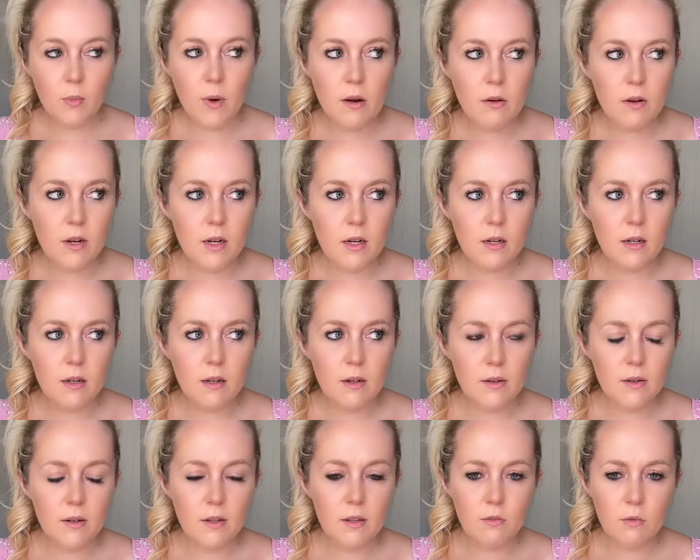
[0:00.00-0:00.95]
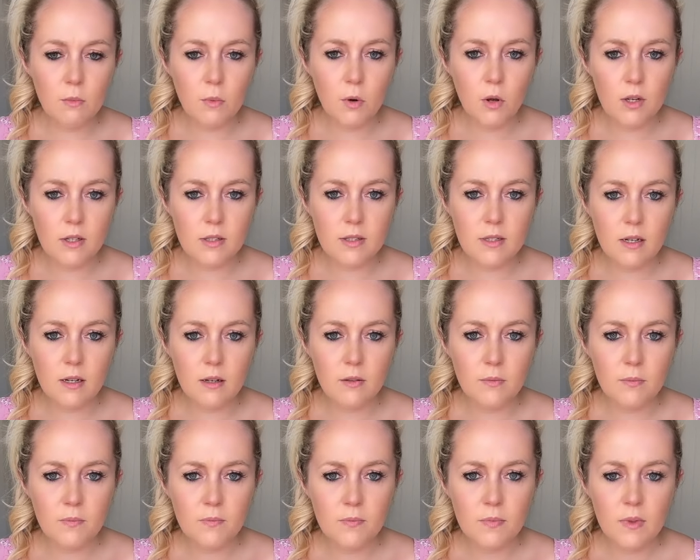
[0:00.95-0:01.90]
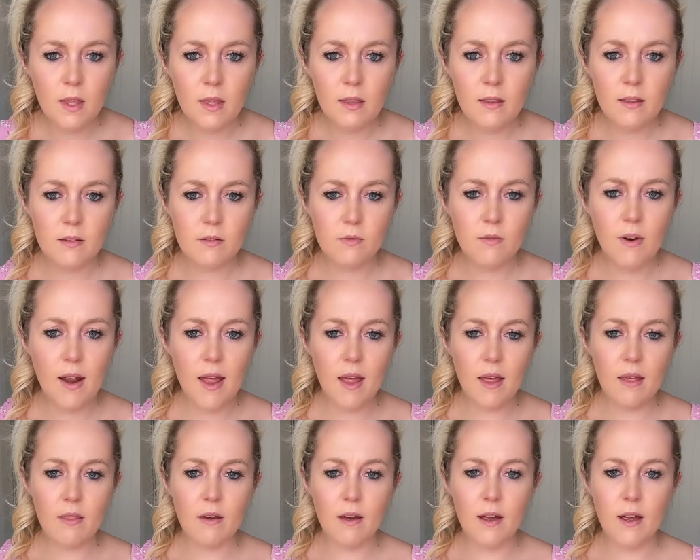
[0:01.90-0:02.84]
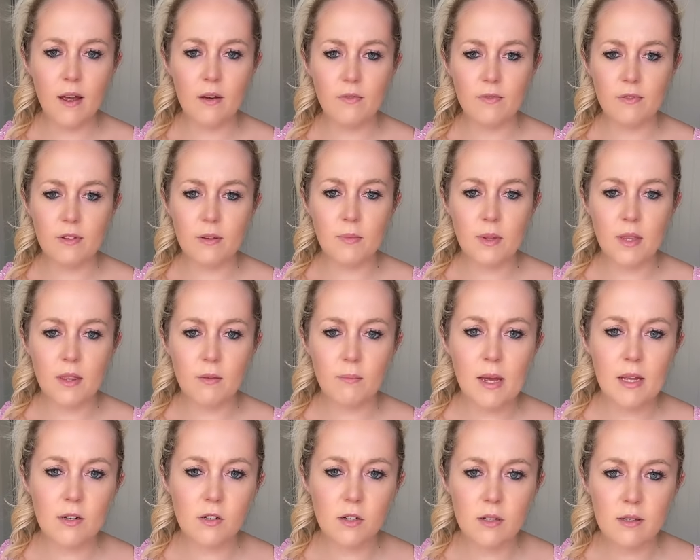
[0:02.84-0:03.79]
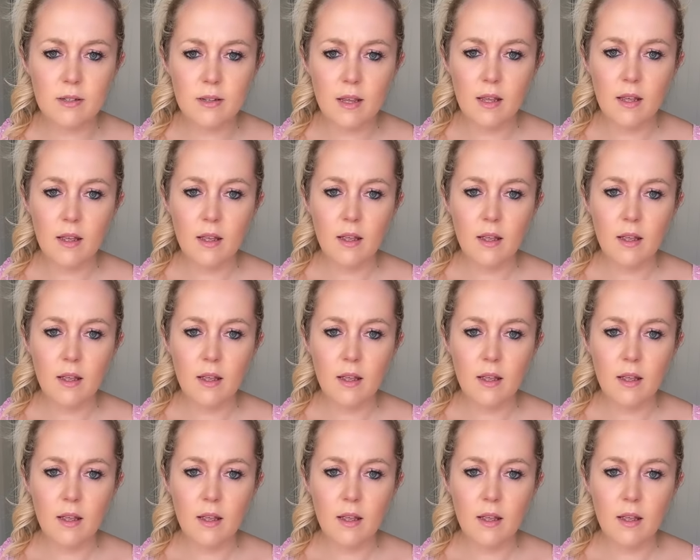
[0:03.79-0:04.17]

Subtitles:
I'm wearing is from Hollister. That's rare that I have something that matches.